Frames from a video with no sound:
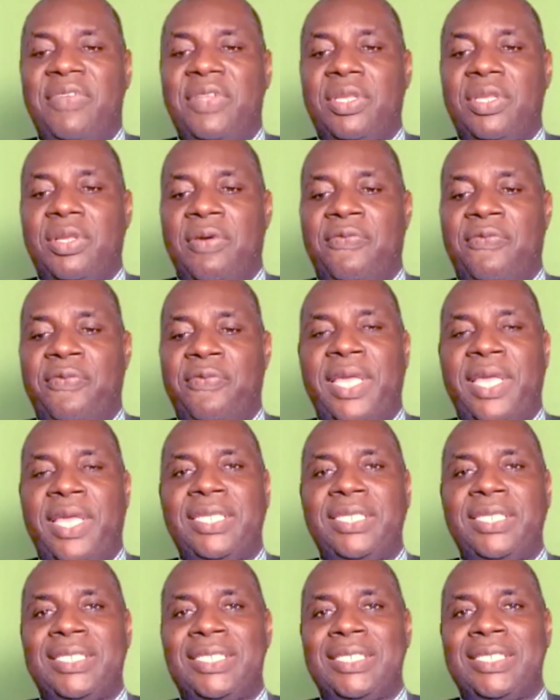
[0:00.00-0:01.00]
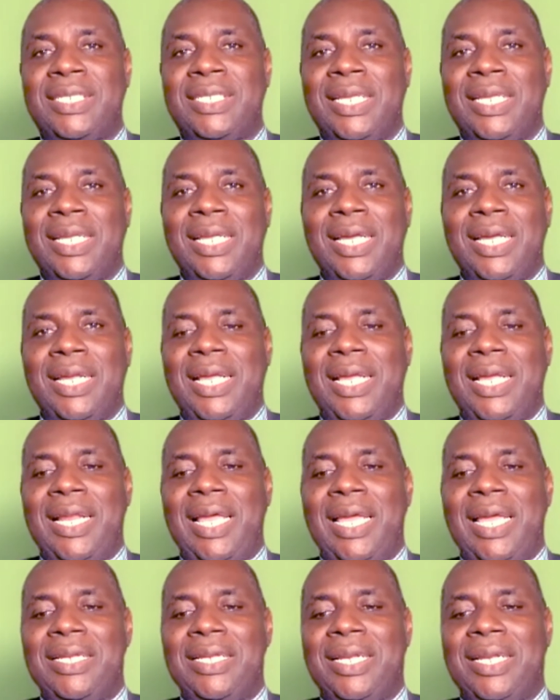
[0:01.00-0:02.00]
it, our friends. And I
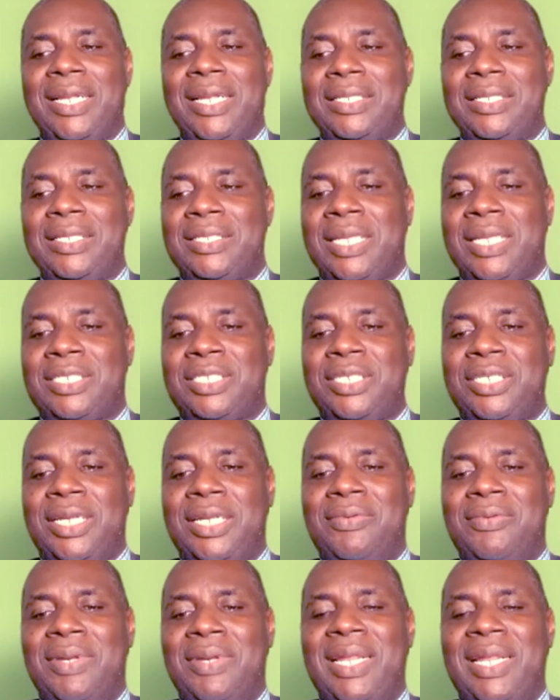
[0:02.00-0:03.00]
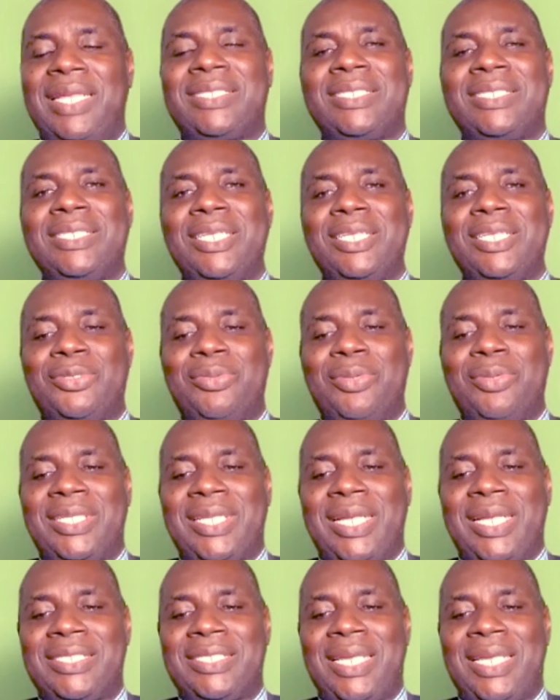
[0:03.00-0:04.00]
like the section in the lesson this
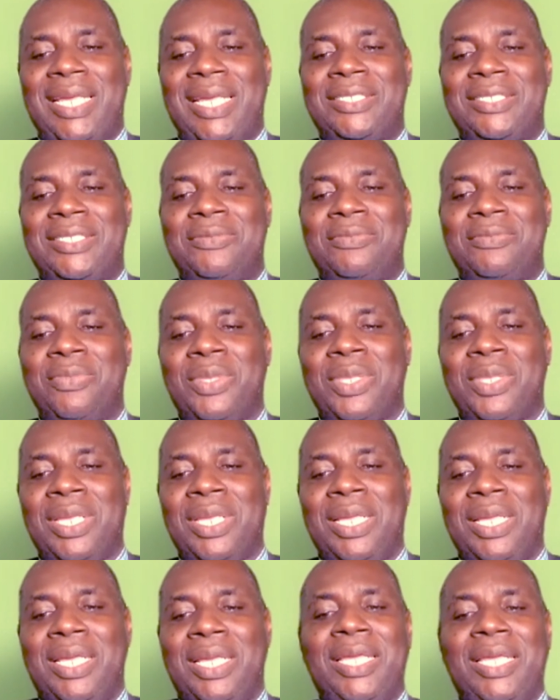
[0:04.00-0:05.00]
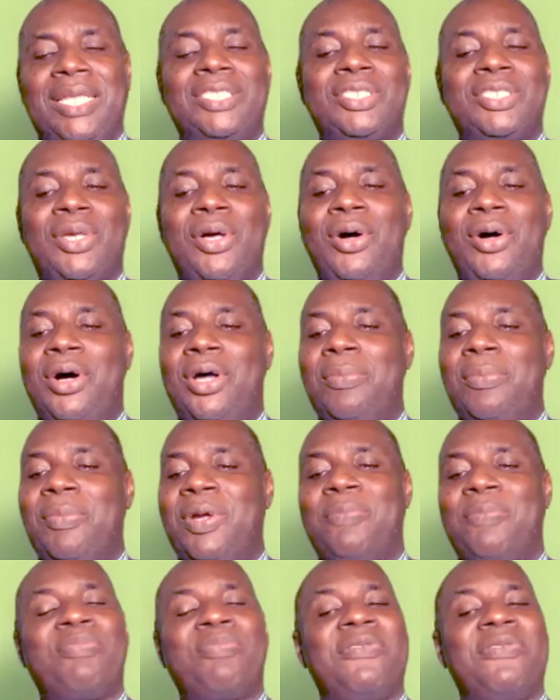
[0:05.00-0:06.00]
week that says, it's all
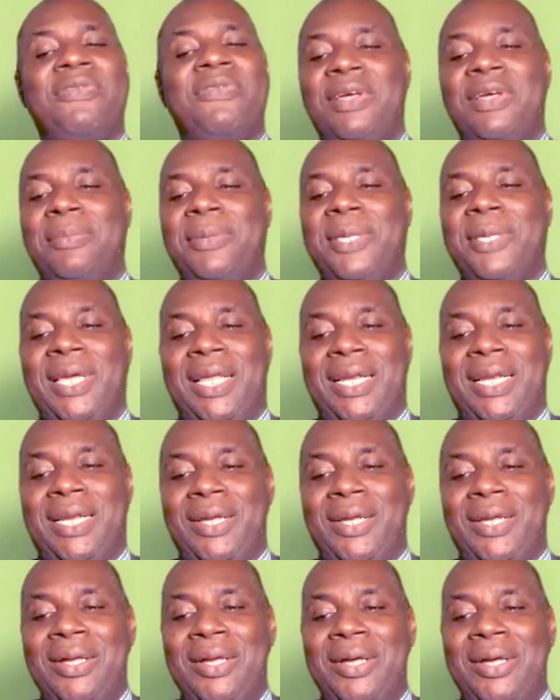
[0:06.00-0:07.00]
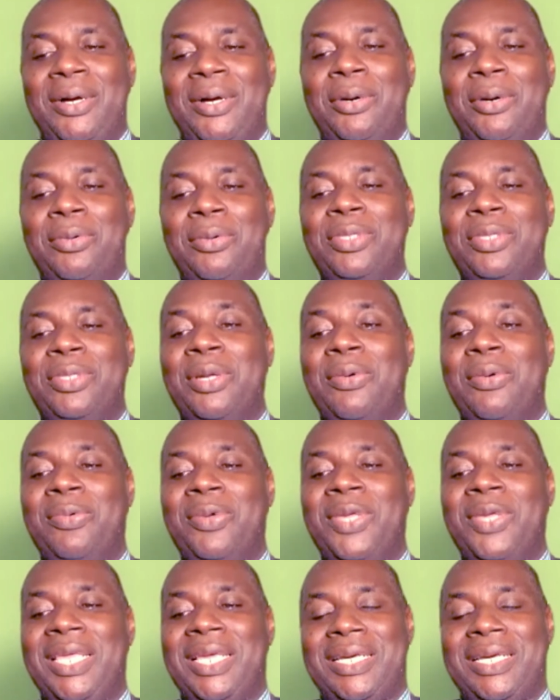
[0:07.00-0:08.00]
but proverbial how the
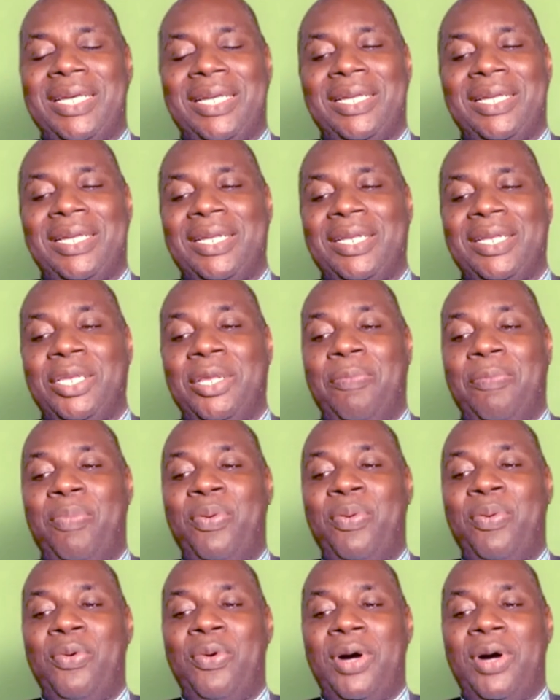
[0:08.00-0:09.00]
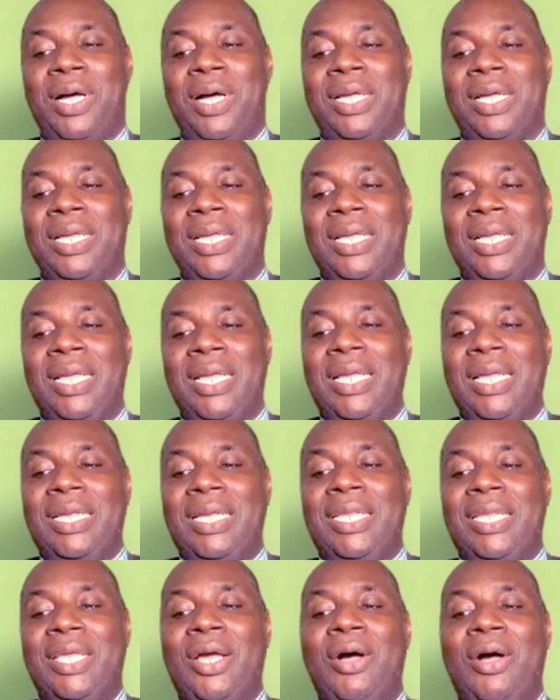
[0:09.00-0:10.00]
weak, the poor,
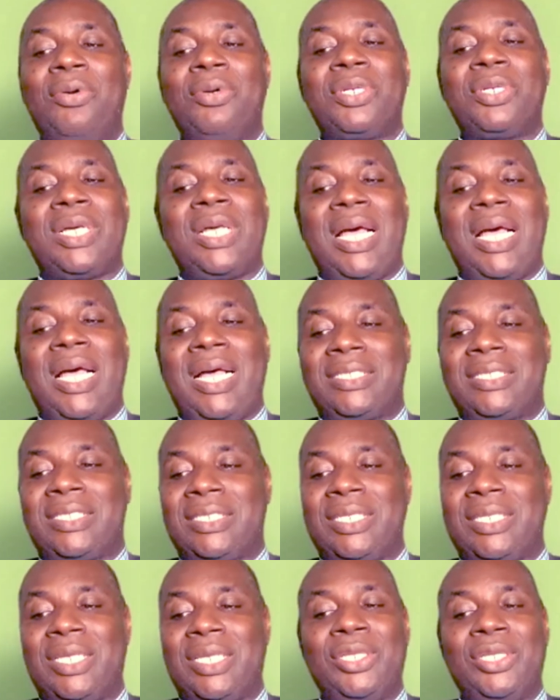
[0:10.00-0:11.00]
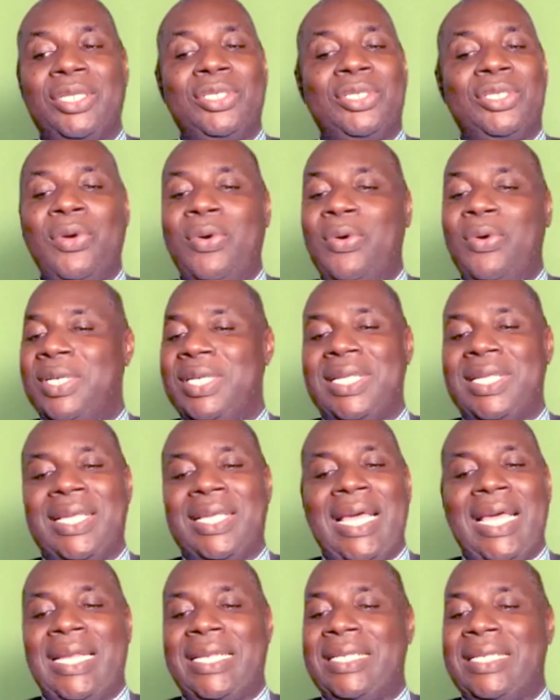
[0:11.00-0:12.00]
the outcasts
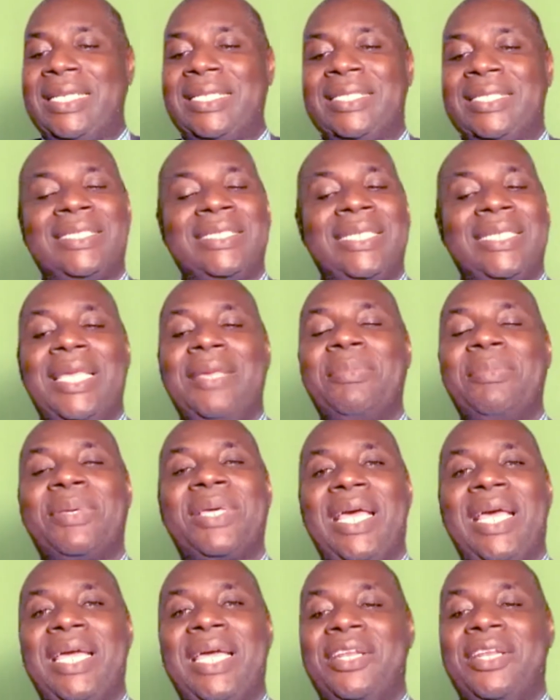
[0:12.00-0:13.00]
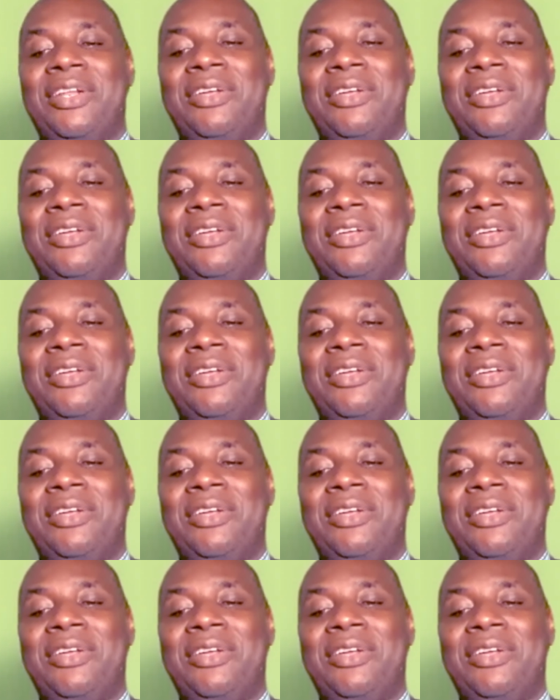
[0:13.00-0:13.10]
don't get the same kind